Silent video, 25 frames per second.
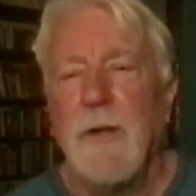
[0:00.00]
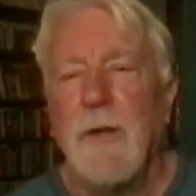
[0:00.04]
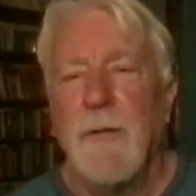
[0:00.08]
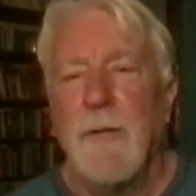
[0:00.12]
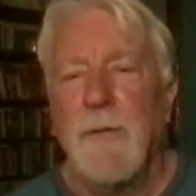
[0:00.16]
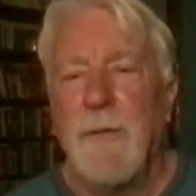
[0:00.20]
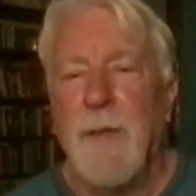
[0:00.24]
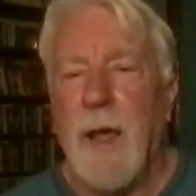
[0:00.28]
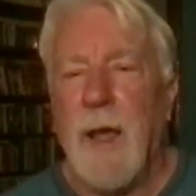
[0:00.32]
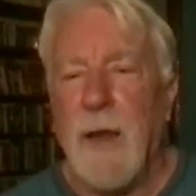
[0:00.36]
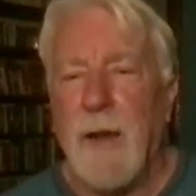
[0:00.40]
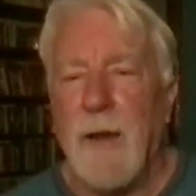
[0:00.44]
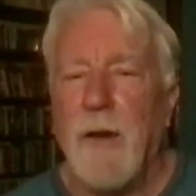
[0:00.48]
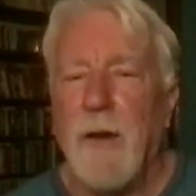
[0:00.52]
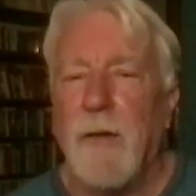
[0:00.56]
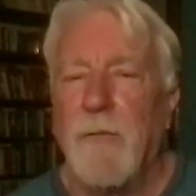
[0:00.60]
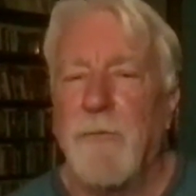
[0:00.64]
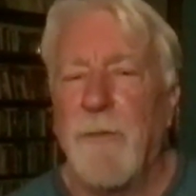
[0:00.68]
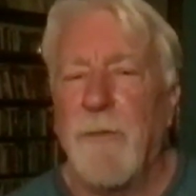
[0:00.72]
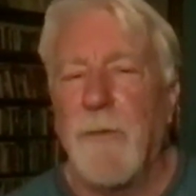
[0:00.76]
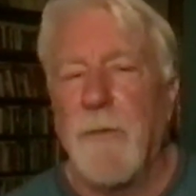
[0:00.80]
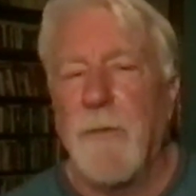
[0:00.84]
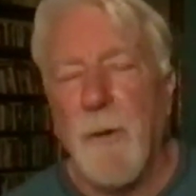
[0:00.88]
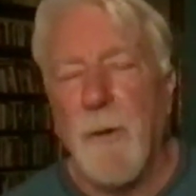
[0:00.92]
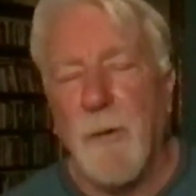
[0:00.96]
that, for
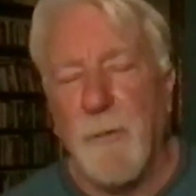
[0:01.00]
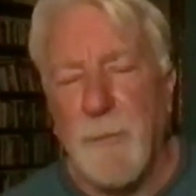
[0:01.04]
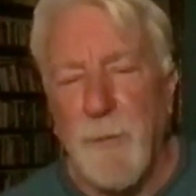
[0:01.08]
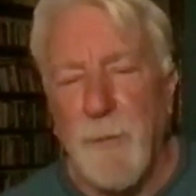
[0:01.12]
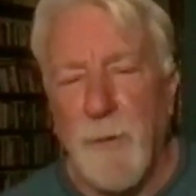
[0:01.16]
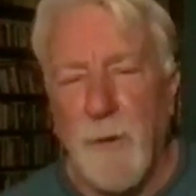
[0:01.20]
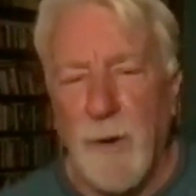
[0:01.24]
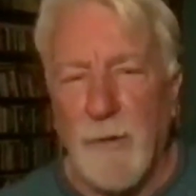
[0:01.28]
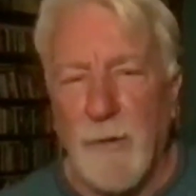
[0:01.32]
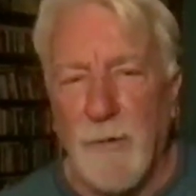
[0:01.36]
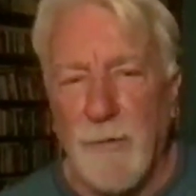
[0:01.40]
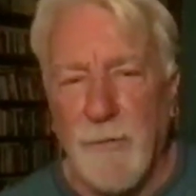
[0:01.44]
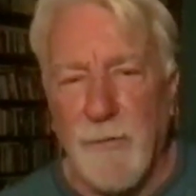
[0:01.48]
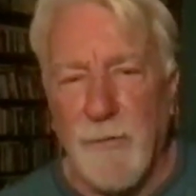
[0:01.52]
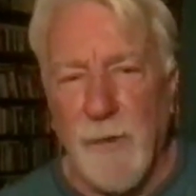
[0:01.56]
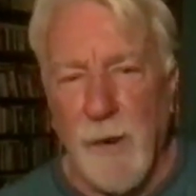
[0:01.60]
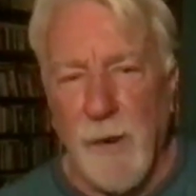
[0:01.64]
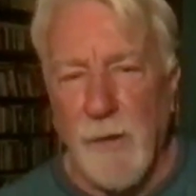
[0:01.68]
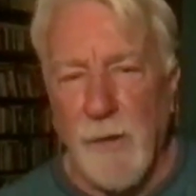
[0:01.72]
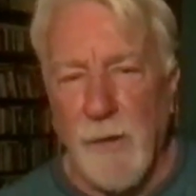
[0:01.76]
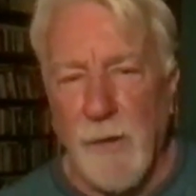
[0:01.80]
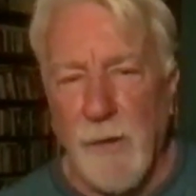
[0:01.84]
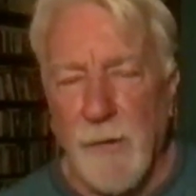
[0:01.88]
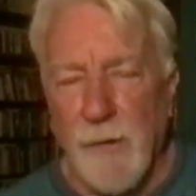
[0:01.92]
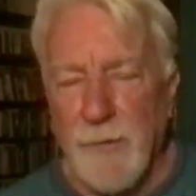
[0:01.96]
the most part, is
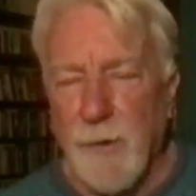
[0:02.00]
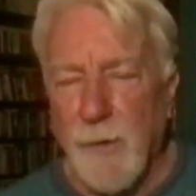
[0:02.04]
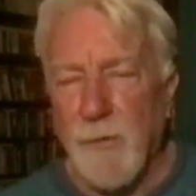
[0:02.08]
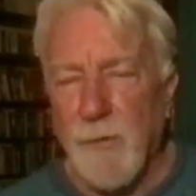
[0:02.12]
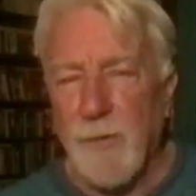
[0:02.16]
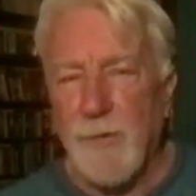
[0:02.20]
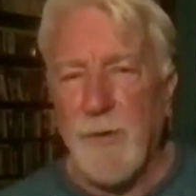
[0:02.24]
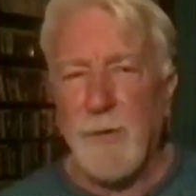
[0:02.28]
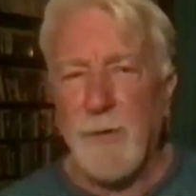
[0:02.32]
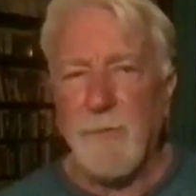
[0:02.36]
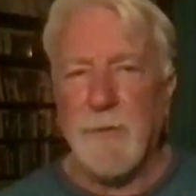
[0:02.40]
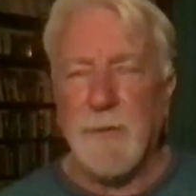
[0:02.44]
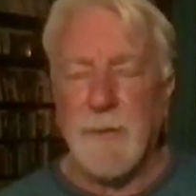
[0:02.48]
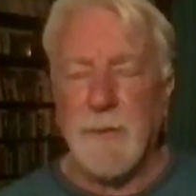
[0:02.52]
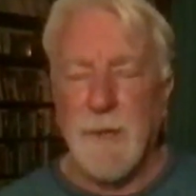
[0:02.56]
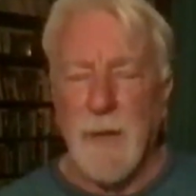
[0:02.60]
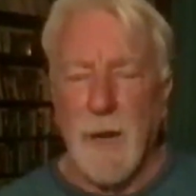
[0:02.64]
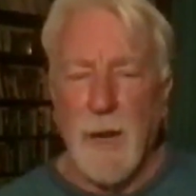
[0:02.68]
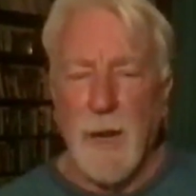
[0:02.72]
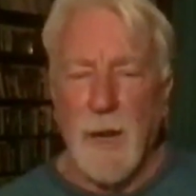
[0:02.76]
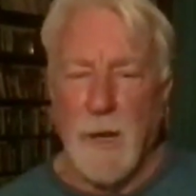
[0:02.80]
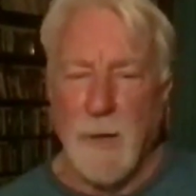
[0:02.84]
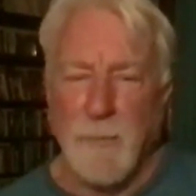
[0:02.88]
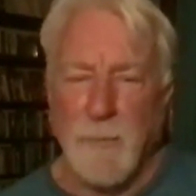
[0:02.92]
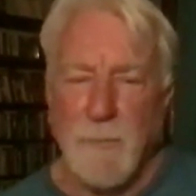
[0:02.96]
false almost every
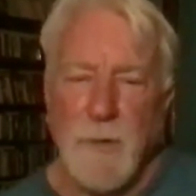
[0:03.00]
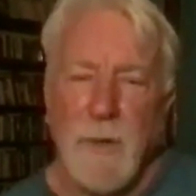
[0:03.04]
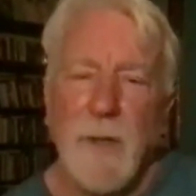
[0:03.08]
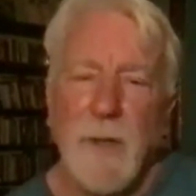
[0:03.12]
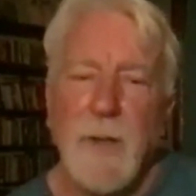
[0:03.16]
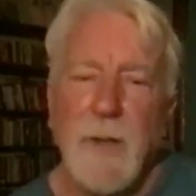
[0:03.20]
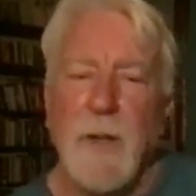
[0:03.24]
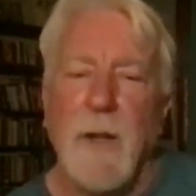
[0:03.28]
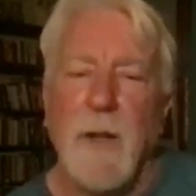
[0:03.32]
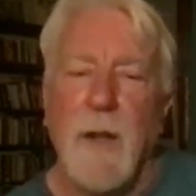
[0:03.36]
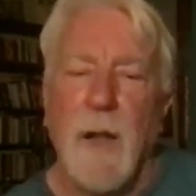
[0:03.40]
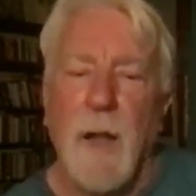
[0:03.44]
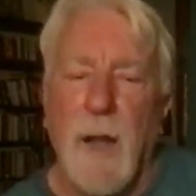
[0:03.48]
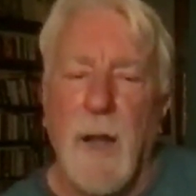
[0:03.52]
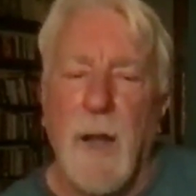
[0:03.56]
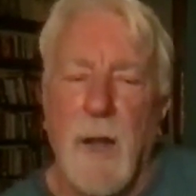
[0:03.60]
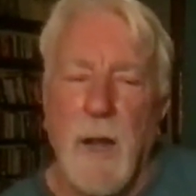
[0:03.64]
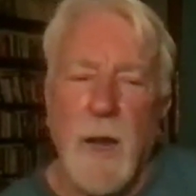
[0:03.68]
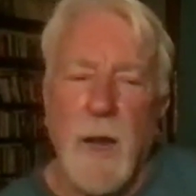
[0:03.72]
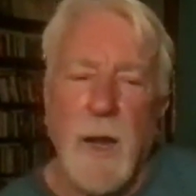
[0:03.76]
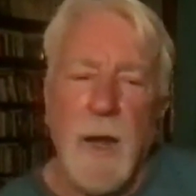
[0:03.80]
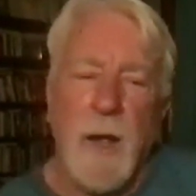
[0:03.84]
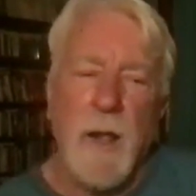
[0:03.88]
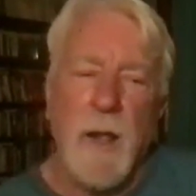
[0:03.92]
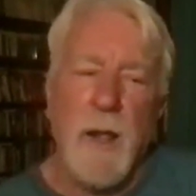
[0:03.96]
time
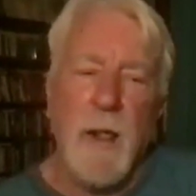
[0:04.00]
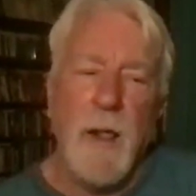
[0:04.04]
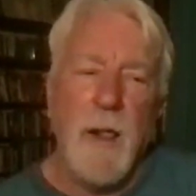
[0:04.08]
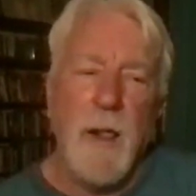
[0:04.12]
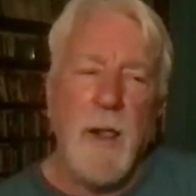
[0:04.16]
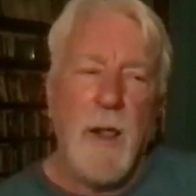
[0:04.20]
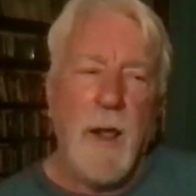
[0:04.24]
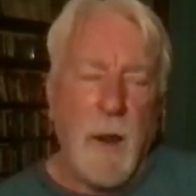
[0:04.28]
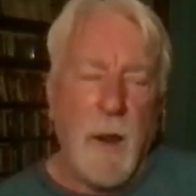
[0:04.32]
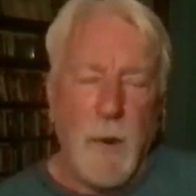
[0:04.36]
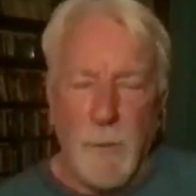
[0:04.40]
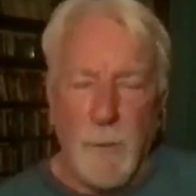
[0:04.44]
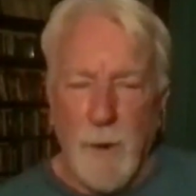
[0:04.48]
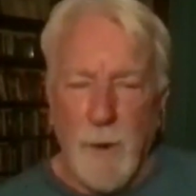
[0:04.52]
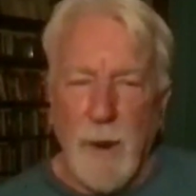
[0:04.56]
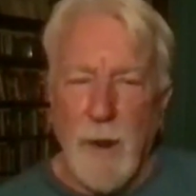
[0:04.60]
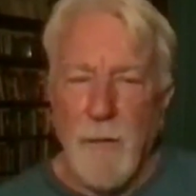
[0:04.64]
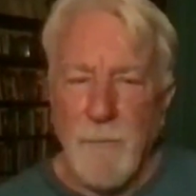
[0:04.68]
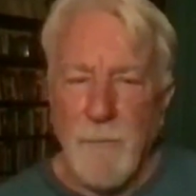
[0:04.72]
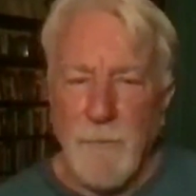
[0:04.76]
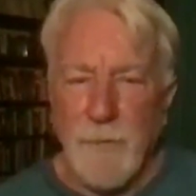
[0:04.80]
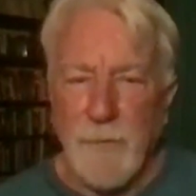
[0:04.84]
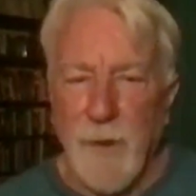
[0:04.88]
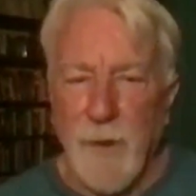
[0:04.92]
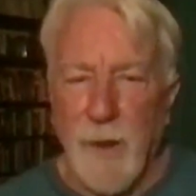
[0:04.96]
uh, around this
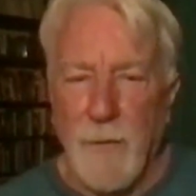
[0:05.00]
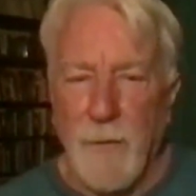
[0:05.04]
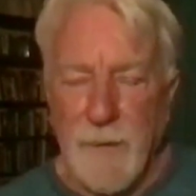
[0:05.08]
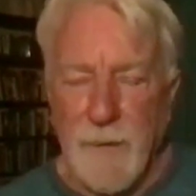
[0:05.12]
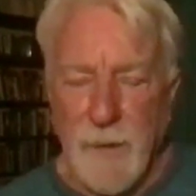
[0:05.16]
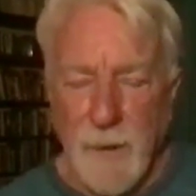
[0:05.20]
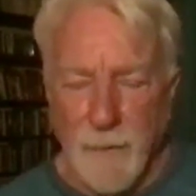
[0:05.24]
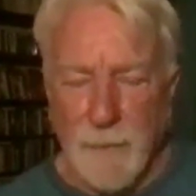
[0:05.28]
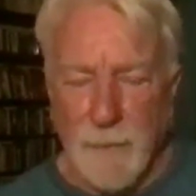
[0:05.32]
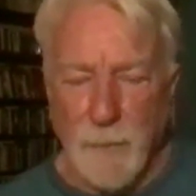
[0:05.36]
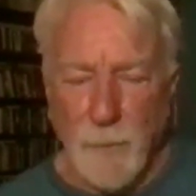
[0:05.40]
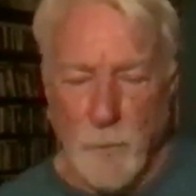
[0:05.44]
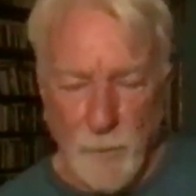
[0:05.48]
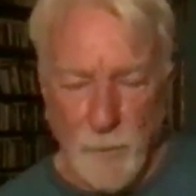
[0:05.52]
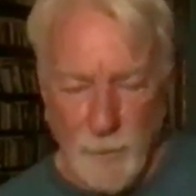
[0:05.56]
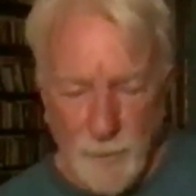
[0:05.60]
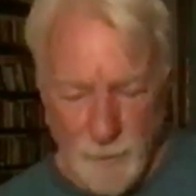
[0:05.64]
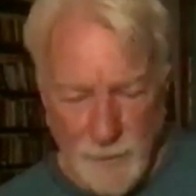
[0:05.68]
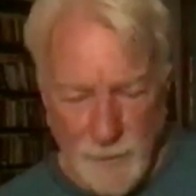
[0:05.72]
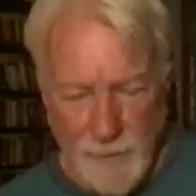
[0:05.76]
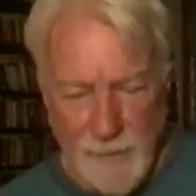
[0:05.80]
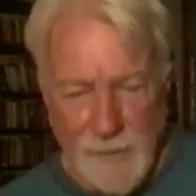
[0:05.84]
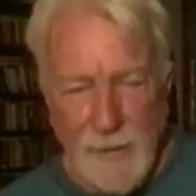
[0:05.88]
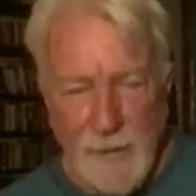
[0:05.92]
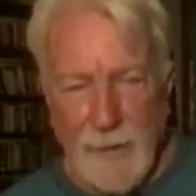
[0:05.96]
of the otherworldly
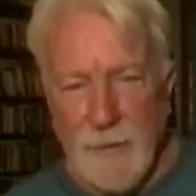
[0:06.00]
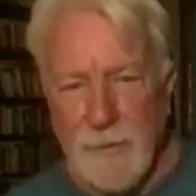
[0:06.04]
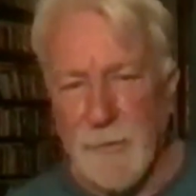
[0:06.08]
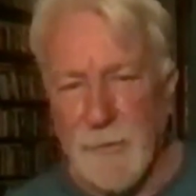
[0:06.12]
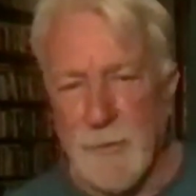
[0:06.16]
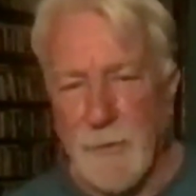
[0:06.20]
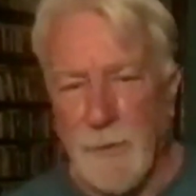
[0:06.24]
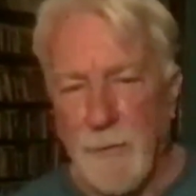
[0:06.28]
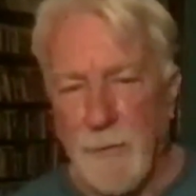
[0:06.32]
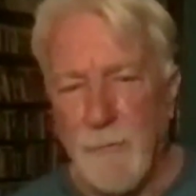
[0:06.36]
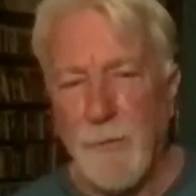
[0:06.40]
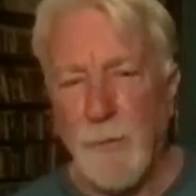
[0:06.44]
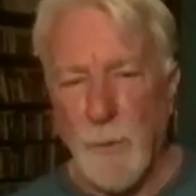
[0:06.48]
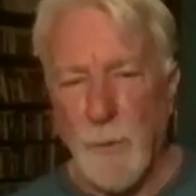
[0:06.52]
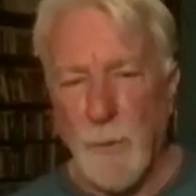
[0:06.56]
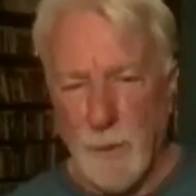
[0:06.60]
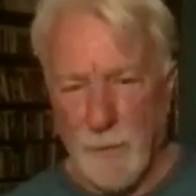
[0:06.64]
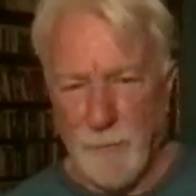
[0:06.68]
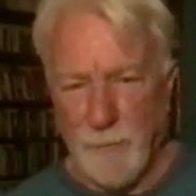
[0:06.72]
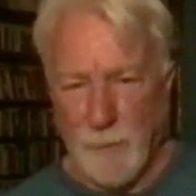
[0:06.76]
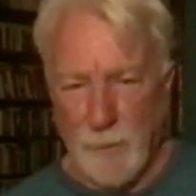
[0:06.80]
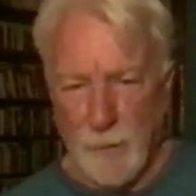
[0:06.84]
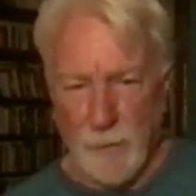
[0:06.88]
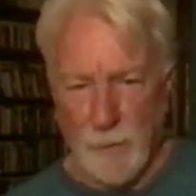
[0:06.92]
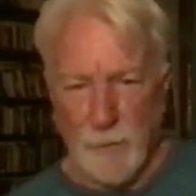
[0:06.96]
nature of
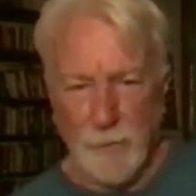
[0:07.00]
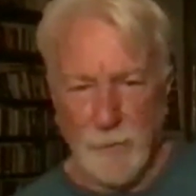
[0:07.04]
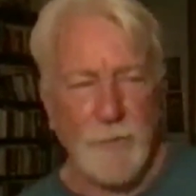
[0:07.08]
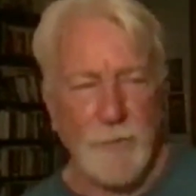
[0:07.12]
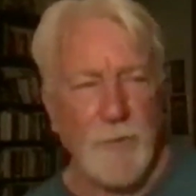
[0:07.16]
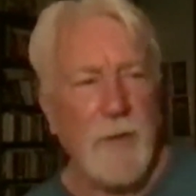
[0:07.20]
UFOs.